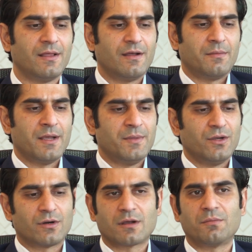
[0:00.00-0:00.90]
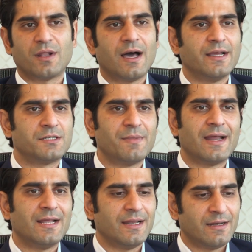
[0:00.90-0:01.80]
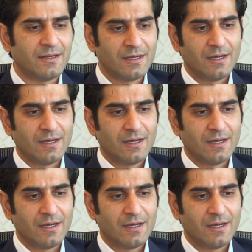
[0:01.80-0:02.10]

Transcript: there may be, or compliance mandated